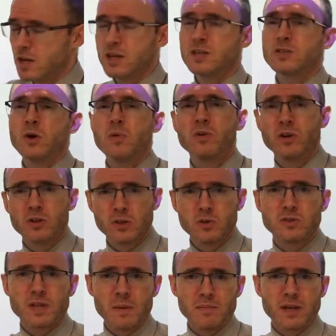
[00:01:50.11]
So we've got to do
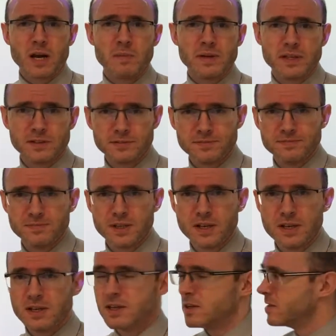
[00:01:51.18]
something a bit different.
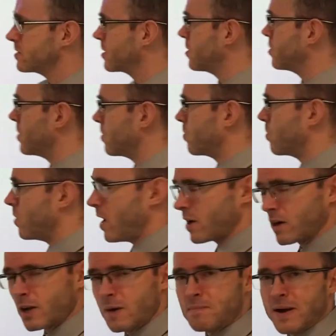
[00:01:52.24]
So I'm going to
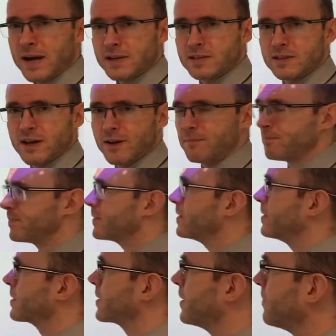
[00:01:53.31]
come back to that.
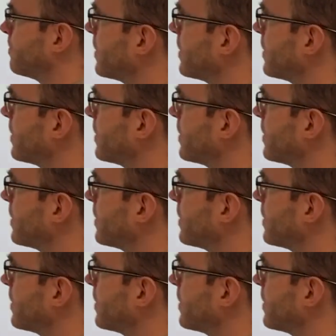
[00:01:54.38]
Okay.